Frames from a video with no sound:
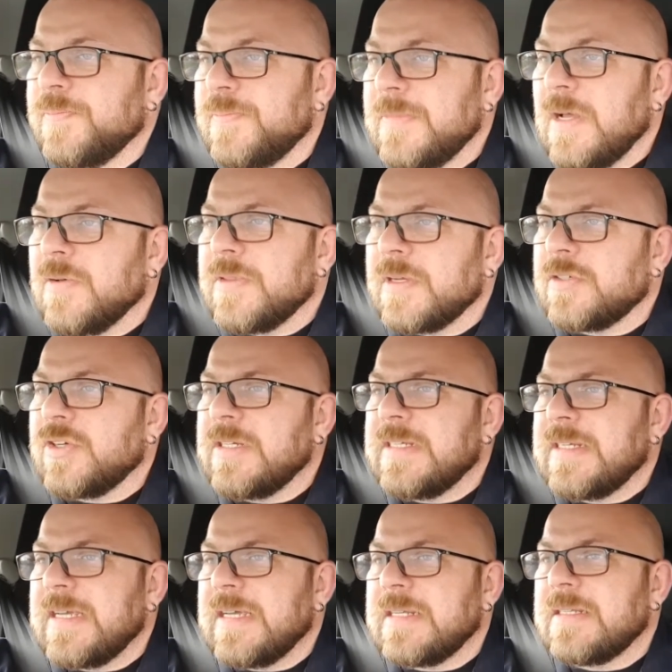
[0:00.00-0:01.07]
now they're trying
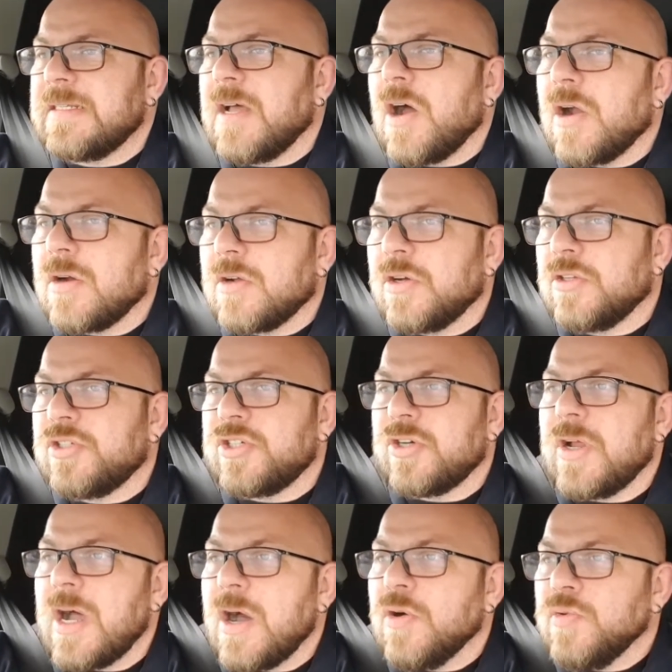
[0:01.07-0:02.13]
to get our
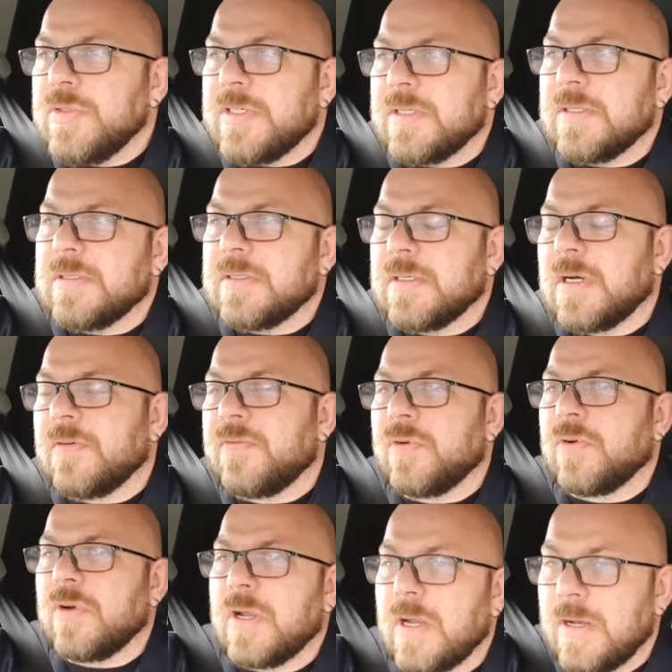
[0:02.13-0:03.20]
culture out of
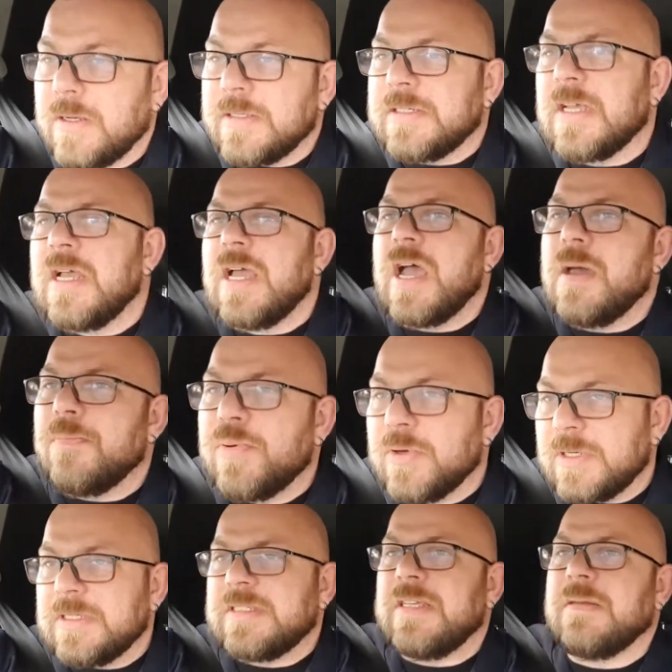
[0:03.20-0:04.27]
rural Ireland and
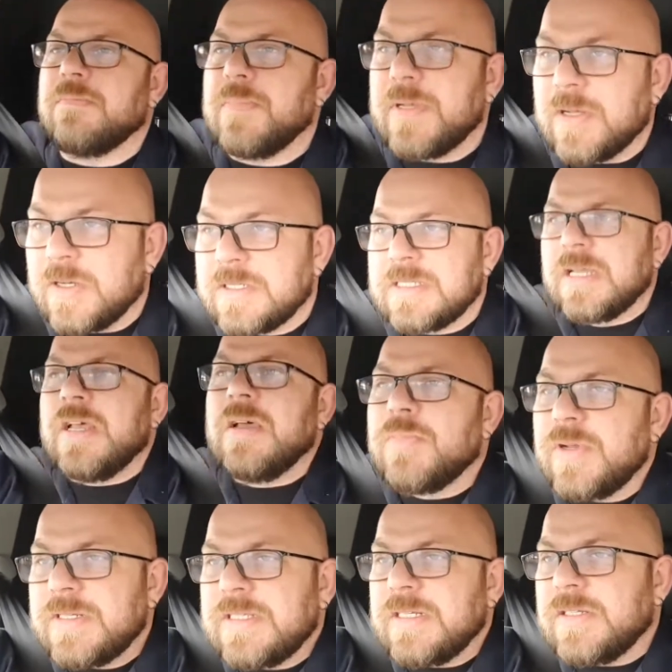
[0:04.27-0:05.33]
put us
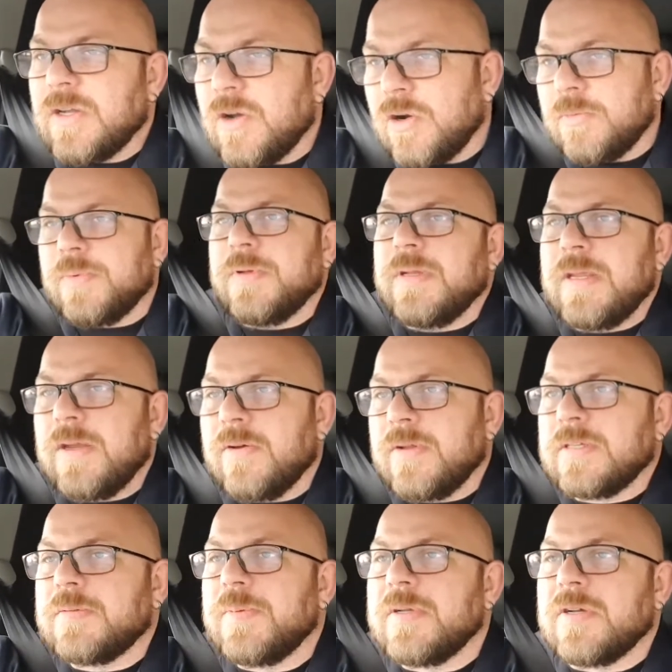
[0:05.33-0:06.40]
into urban
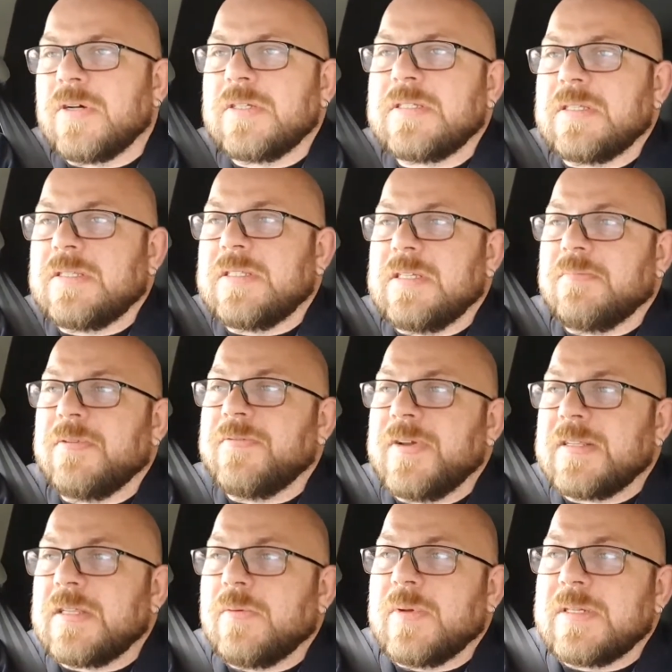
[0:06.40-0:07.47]
areas because of the simple
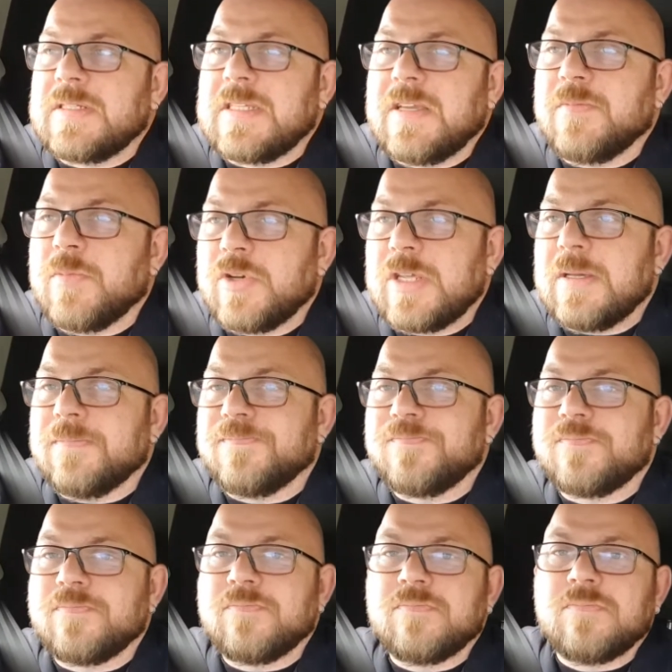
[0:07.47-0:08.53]
fact they want to save money.
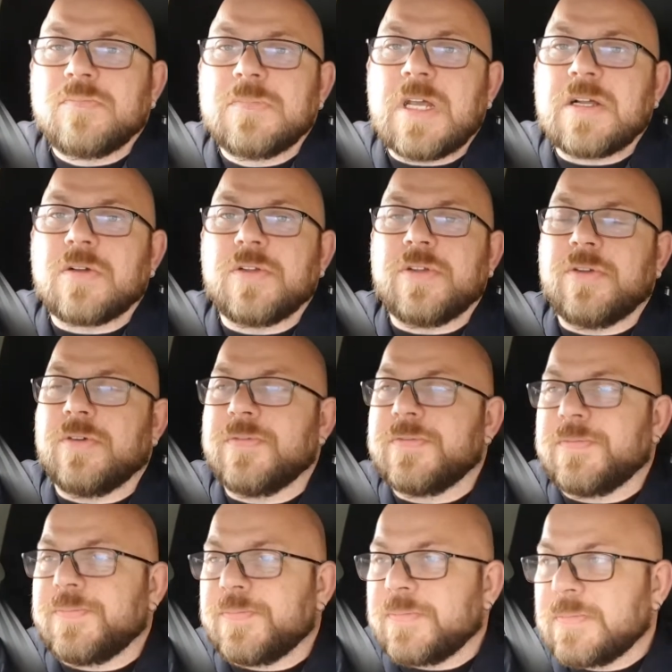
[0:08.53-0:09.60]
Not good enough.
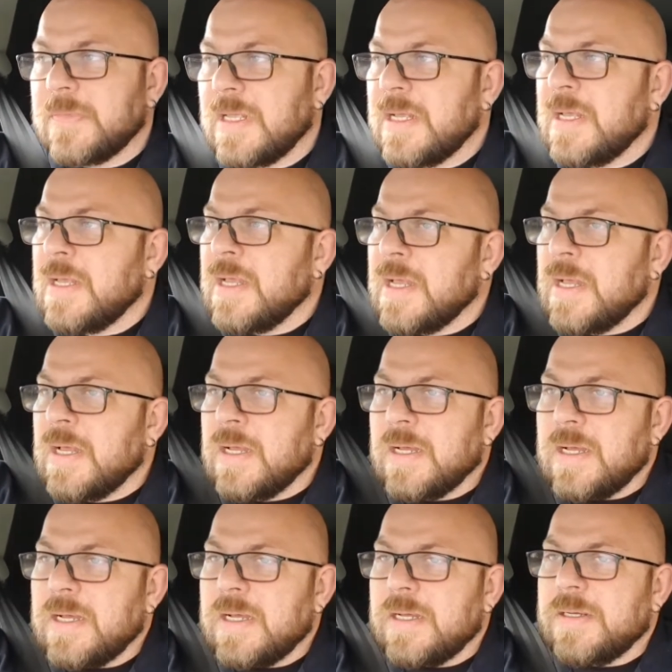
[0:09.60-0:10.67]

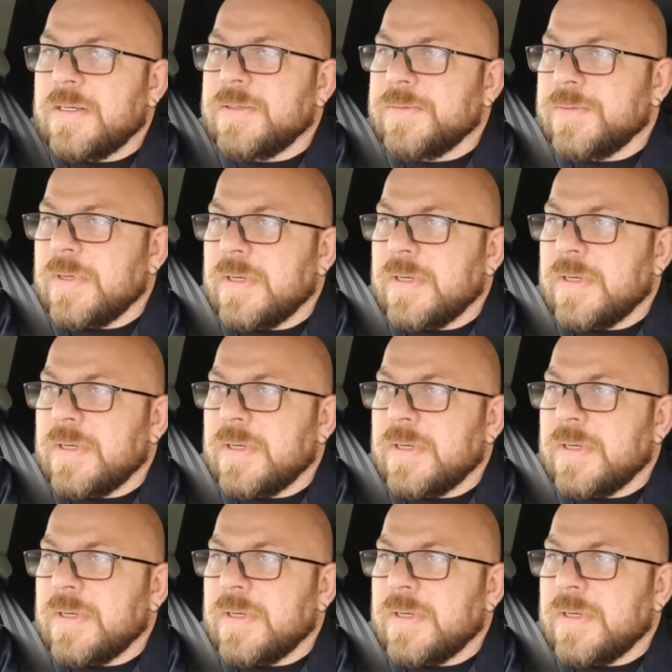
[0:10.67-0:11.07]
I